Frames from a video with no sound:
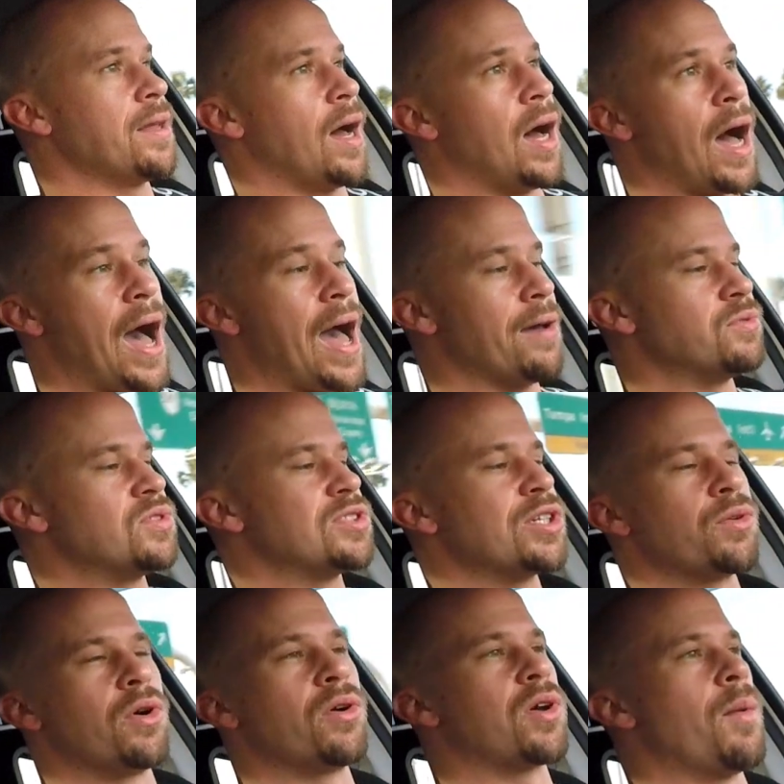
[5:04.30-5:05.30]
I have
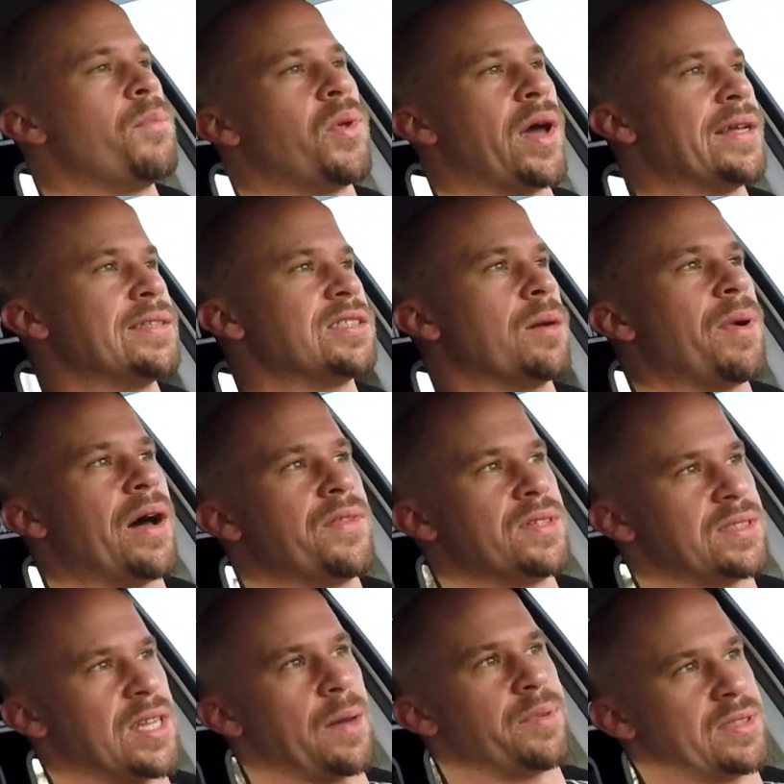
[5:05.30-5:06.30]
zero complaints about
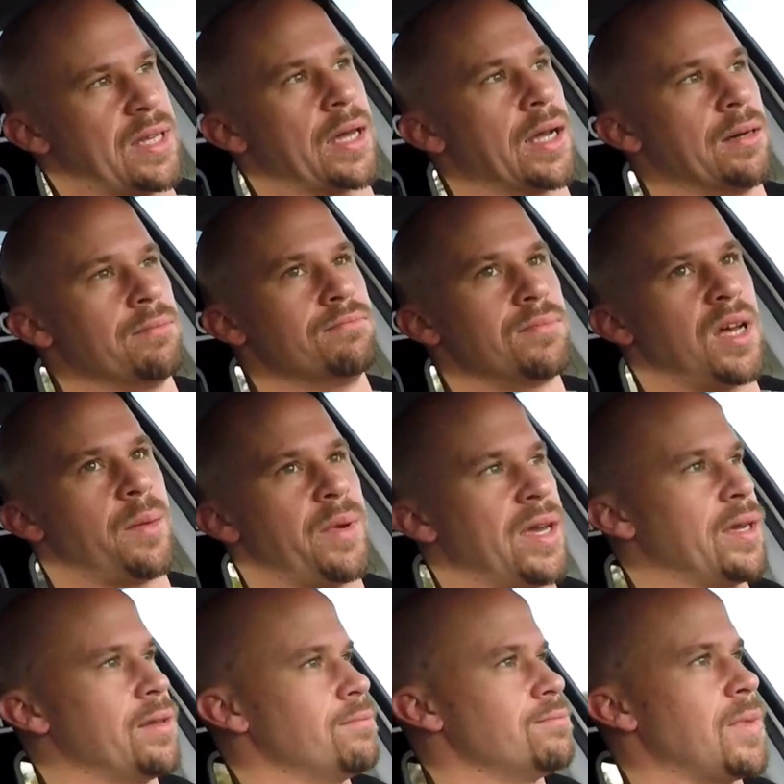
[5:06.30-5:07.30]
this type of setup. I
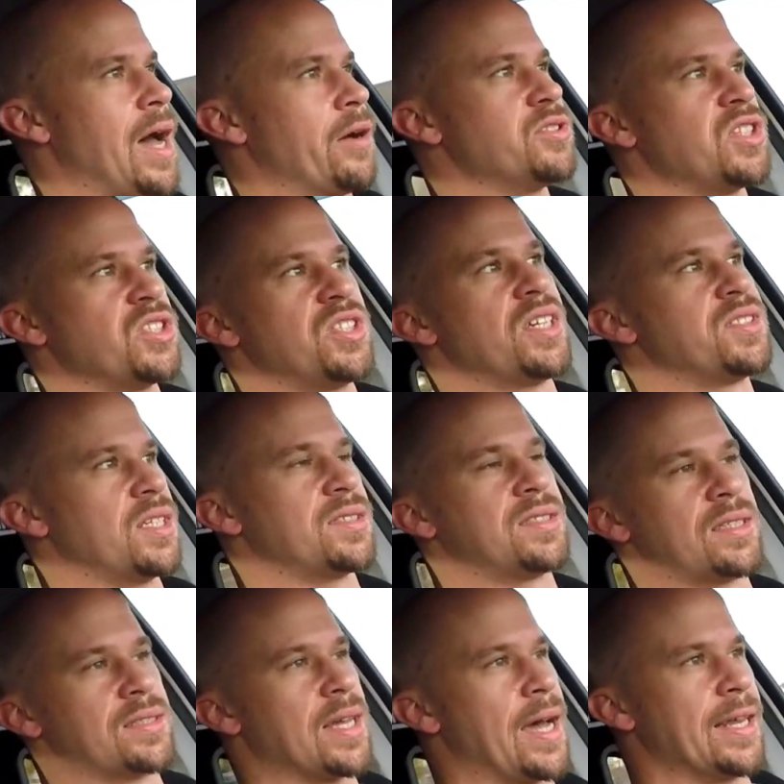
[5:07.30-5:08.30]
mean, I would suggest this
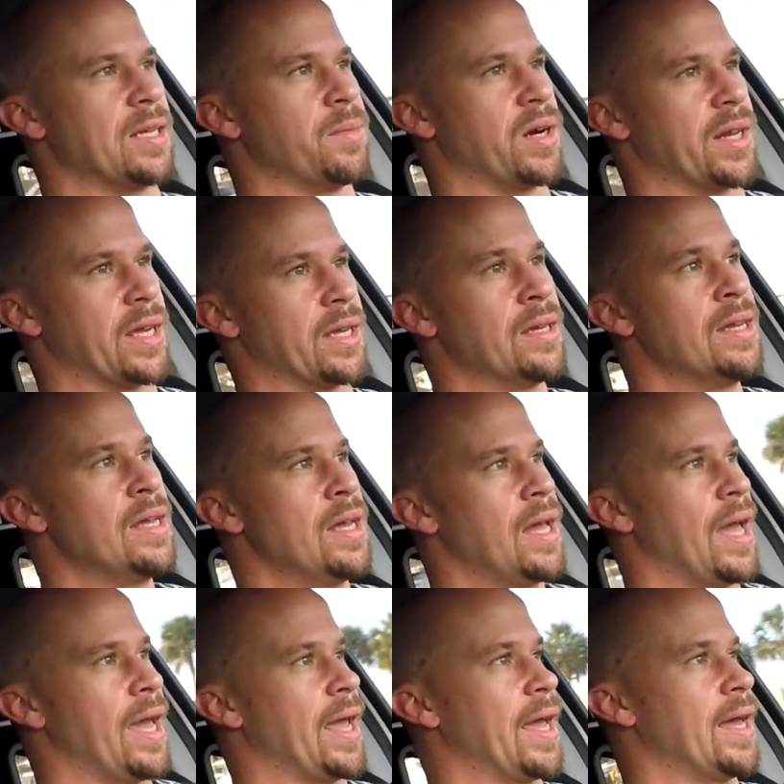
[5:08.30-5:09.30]
thing to anybody.
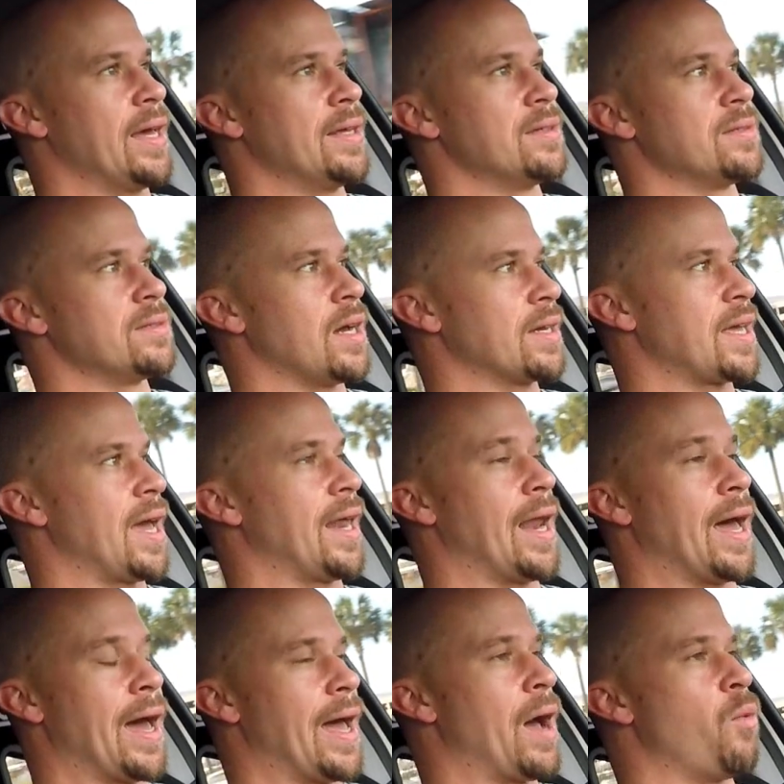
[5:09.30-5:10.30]
And again,
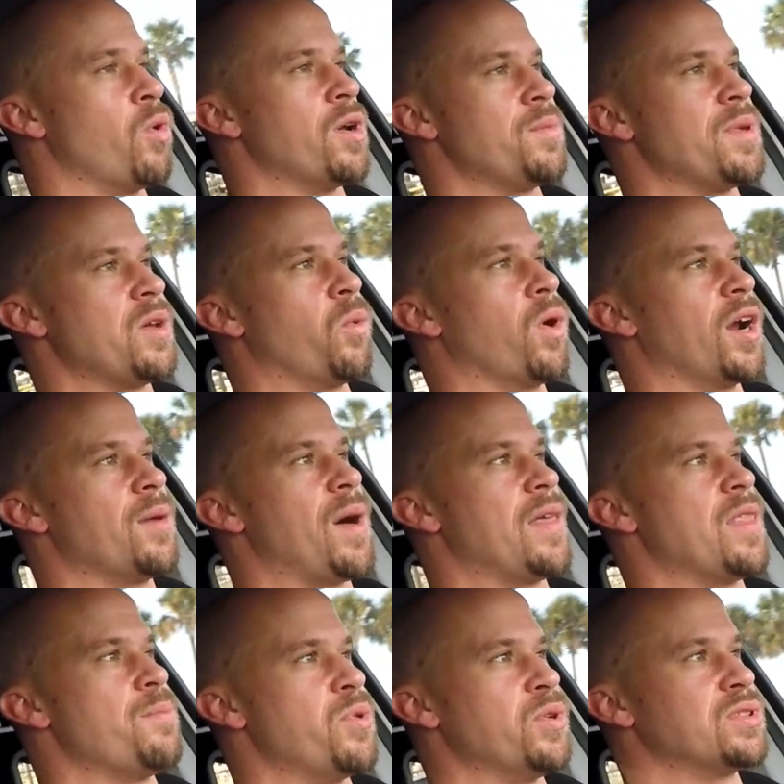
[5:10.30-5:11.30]
I wouldn't be worried
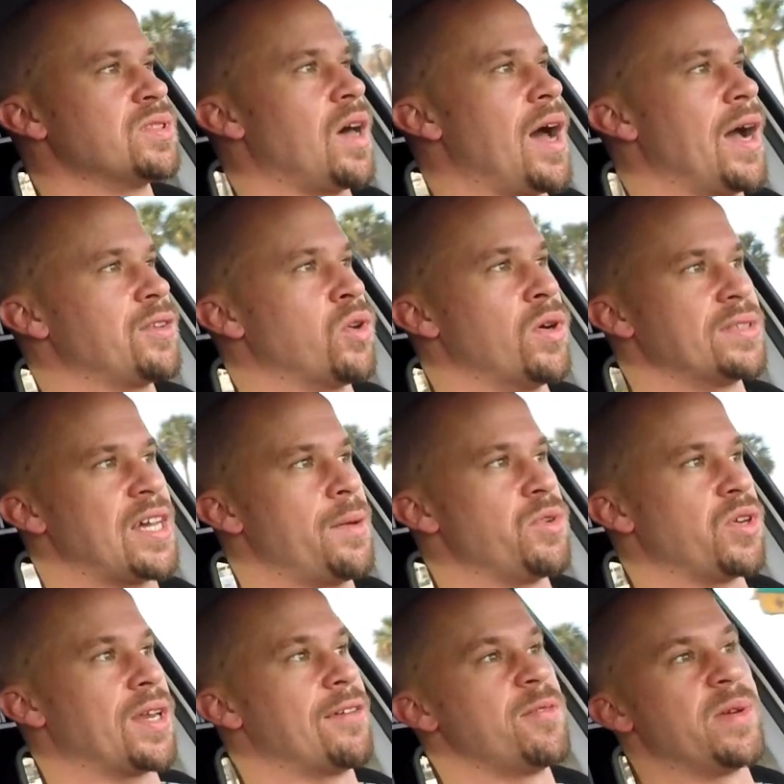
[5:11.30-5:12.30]
about the boost lag. The only time
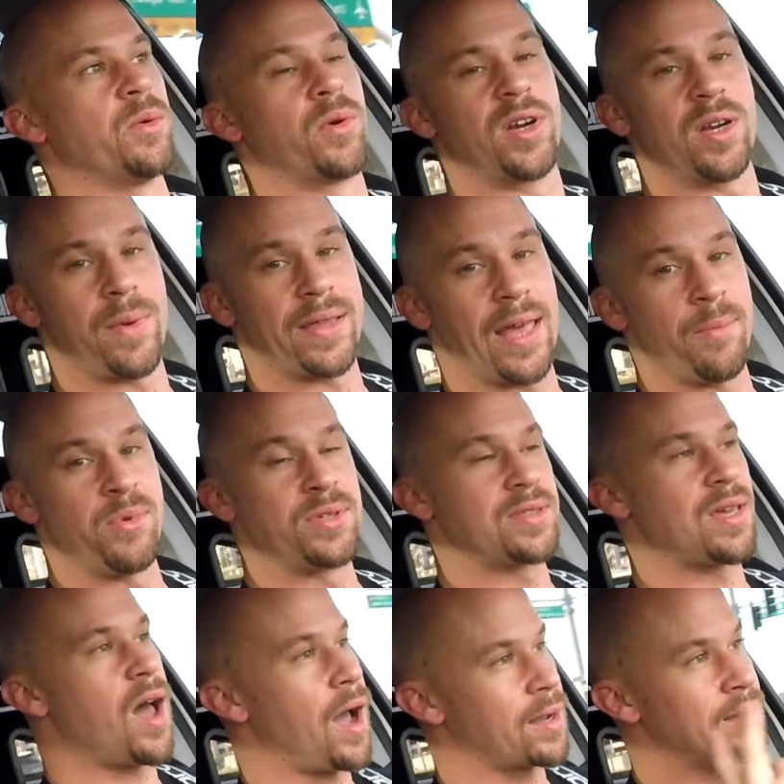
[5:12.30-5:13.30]
you could ever be worried about that boost
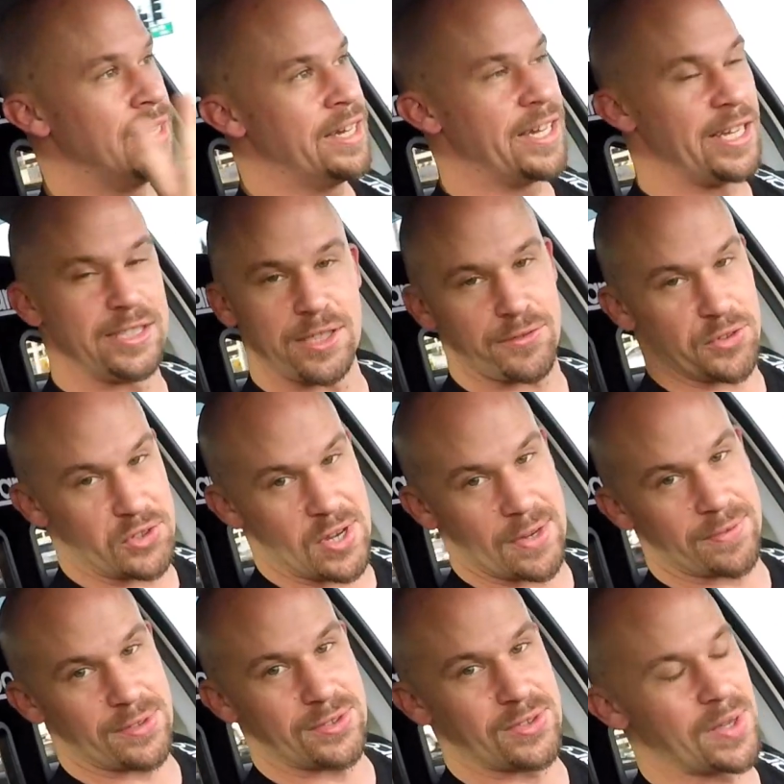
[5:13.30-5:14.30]
lag is if you're
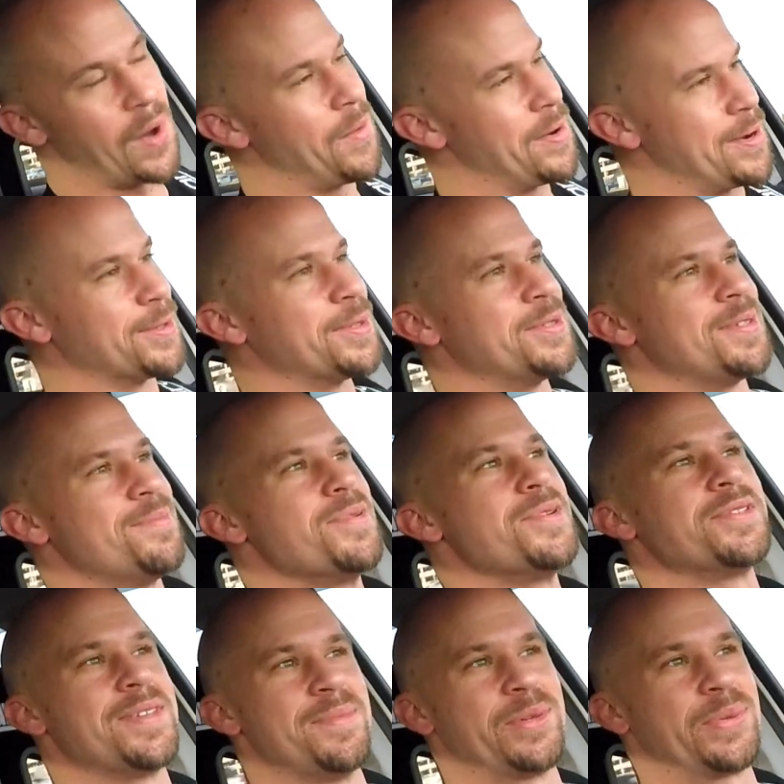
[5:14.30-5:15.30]
shifting slow and you're losing
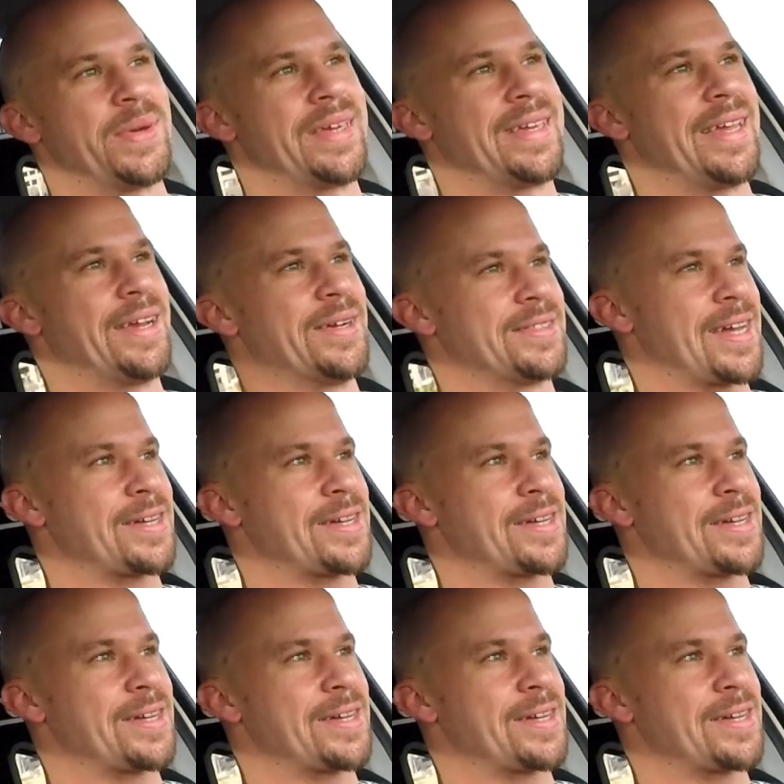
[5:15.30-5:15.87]
boost in between gears.